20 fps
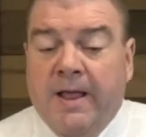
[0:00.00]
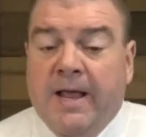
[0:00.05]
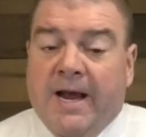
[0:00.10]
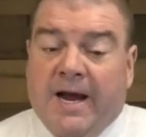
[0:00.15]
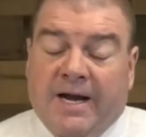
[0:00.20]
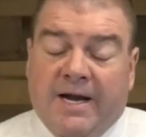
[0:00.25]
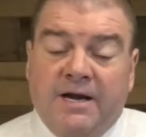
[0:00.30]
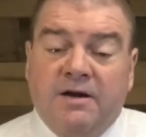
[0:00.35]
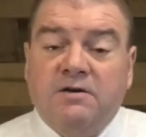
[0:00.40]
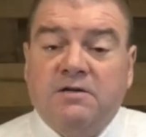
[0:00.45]

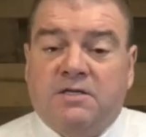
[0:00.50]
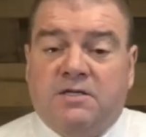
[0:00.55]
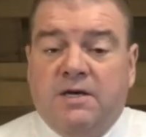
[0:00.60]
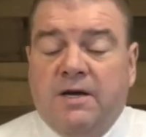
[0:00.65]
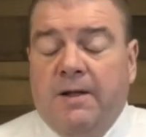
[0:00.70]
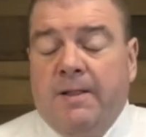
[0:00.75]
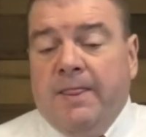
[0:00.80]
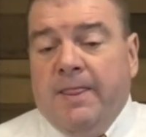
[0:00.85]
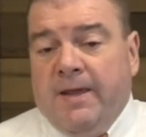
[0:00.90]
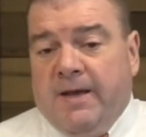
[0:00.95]
And here's,
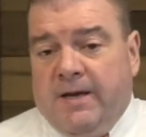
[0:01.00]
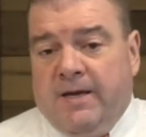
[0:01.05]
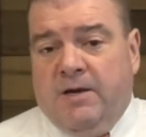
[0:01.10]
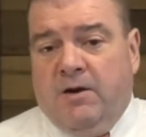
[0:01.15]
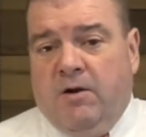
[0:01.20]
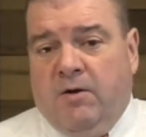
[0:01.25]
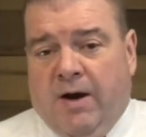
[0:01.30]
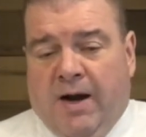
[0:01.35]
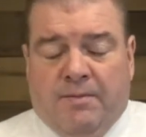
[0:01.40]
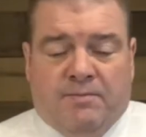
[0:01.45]

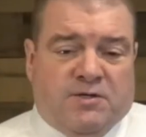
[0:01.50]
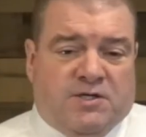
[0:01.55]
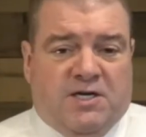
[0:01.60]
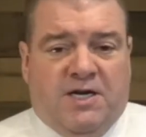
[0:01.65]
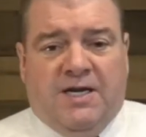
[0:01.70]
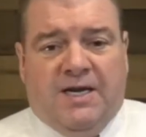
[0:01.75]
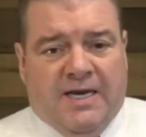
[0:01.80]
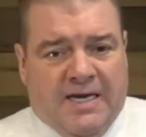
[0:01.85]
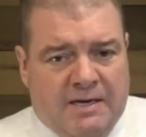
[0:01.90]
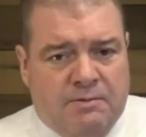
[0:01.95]
I'm
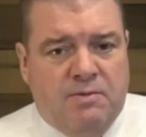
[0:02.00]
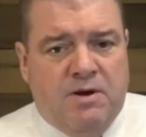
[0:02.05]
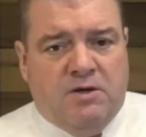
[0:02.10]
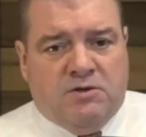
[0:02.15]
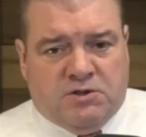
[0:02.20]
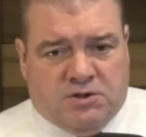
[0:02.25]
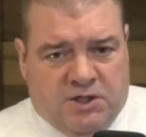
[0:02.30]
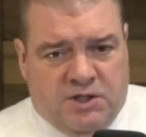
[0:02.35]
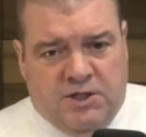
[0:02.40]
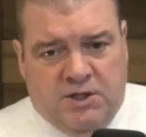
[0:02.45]
sending
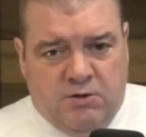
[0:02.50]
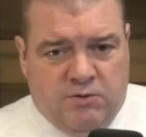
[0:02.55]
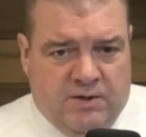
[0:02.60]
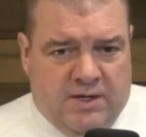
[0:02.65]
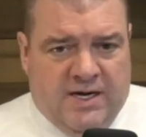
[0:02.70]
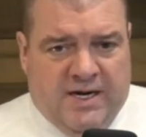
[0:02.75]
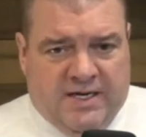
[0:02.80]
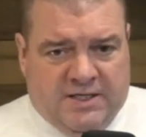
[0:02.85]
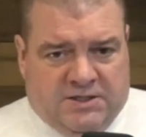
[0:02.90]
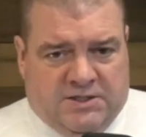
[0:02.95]
emails to you
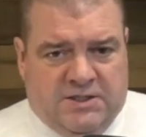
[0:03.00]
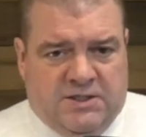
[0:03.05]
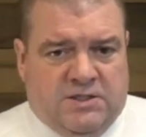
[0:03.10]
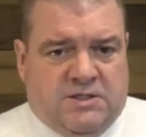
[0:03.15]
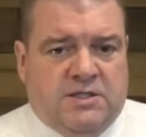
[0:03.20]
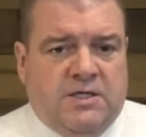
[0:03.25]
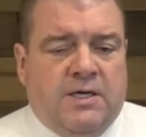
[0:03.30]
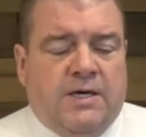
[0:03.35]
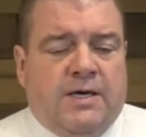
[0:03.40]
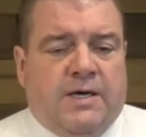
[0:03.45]
in
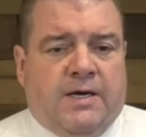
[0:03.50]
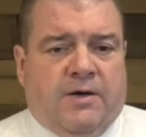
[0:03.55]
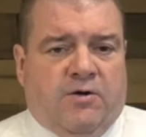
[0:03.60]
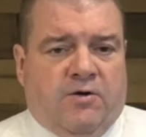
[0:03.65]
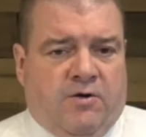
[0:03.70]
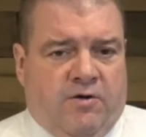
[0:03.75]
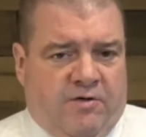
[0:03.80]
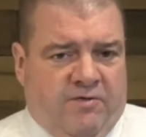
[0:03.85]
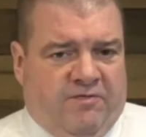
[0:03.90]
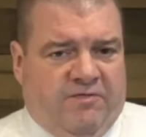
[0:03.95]
essence,
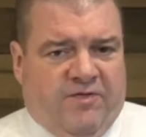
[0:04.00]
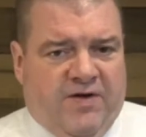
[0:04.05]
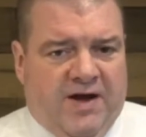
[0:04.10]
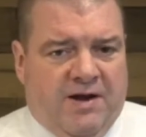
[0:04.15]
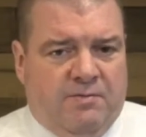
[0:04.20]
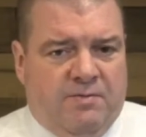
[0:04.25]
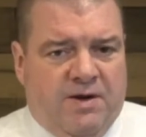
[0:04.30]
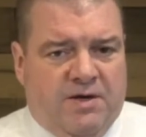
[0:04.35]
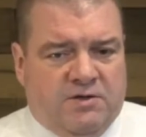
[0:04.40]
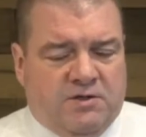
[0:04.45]
or
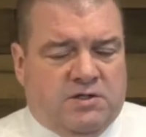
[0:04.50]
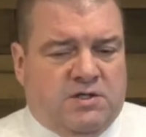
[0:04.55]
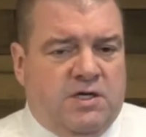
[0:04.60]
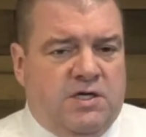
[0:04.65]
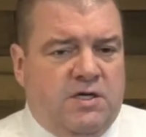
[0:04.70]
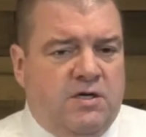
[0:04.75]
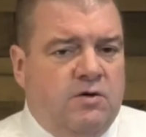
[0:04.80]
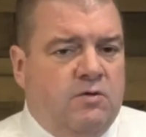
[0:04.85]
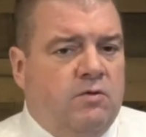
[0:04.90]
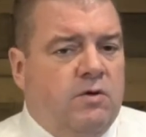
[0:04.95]
fan mails to
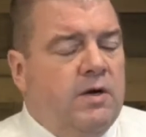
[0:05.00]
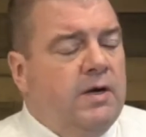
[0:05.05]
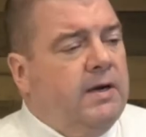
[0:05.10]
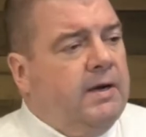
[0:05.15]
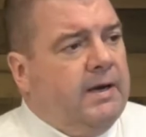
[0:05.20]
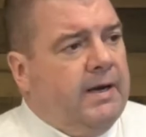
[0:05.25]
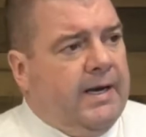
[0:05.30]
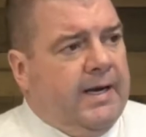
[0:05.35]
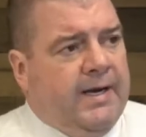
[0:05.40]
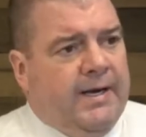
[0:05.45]
you.
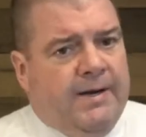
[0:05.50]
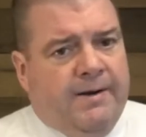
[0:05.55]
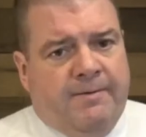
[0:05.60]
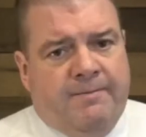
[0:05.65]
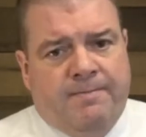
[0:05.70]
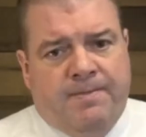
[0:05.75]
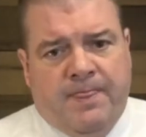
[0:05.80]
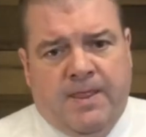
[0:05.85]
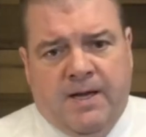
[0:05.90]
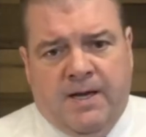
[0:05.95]

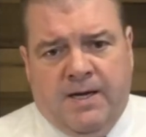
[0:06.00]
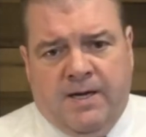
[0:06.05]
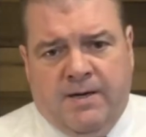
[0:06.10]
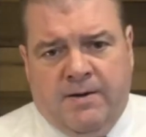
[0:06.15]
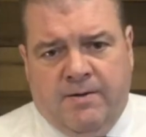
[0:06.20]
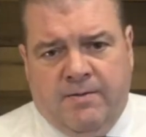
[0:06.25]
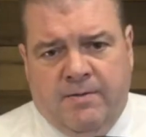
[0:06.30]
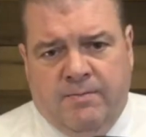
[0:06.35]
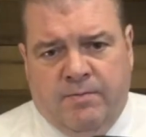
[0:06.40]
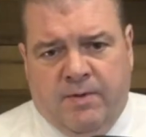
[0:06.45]

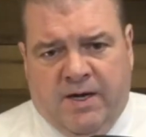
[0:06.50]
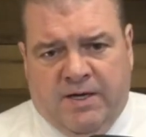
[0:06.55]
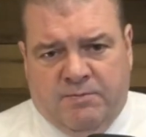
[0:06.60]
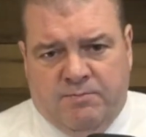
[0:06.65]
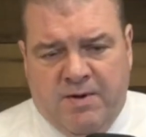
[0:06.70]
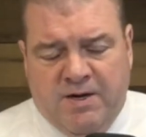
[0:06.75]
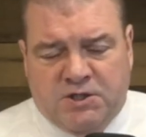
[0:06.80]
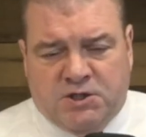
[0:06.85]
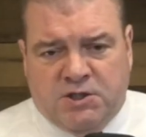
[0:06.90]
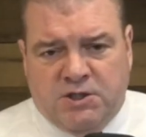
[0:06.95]
I'd
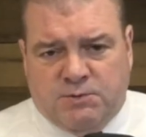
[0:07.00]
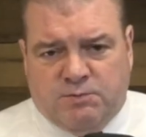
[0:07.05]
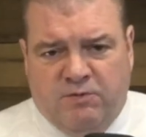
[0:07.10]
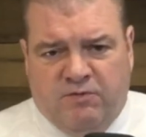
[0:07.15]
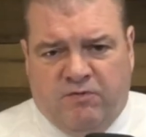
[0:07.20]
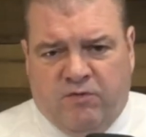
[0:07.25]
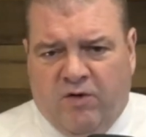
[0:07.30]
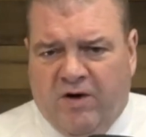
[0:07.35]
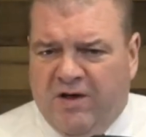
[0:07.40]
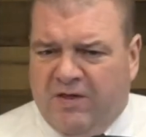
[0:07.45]
mentioned this
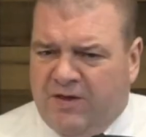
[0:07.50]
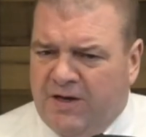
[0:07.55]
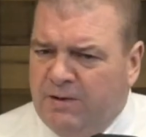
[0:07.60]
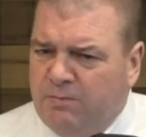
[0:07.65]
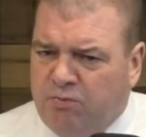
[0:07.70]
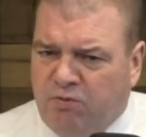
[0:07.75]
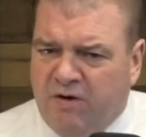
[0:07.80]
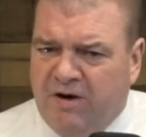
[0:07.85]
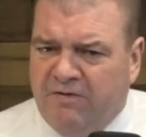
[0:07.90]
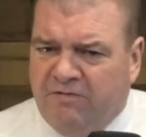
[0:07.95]
before, I think
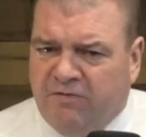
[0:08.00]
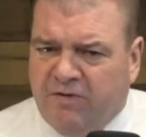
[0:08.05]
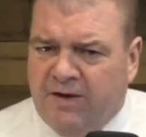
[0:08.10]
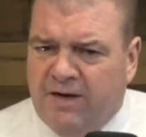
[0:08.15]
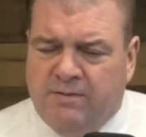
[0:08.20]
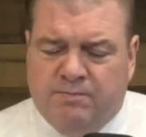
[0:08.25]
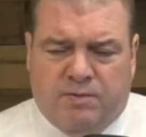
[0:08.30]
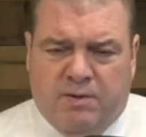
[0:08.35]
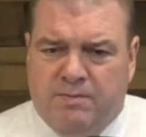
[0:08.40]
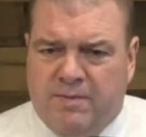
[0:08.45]
briefly,
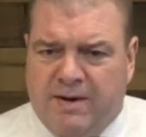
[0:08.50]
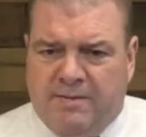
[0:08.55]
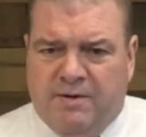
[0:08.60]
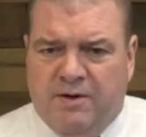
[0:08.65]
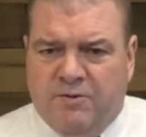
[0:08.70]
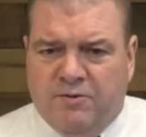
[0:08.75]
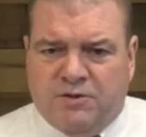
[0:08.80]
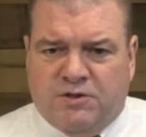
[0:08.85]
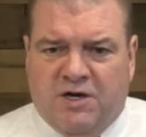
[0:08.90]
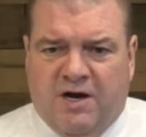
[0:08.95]
but maybe it
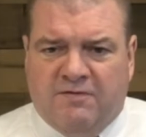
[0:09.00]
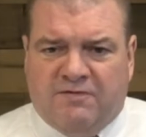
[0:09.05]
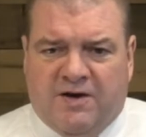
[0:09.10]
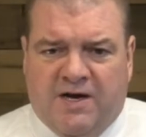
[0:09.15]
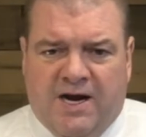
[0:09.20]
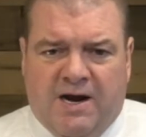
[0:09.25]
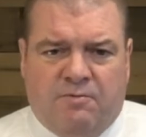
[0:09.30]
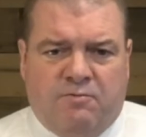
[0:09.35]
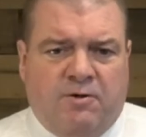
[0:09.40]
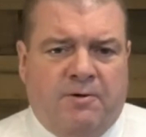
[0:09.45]
was off
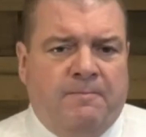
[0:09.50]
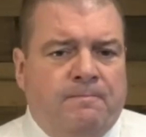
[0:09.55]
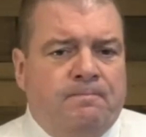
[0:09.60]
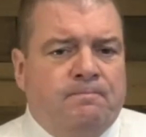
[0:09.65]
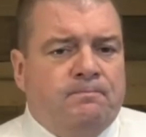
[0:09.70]
camera.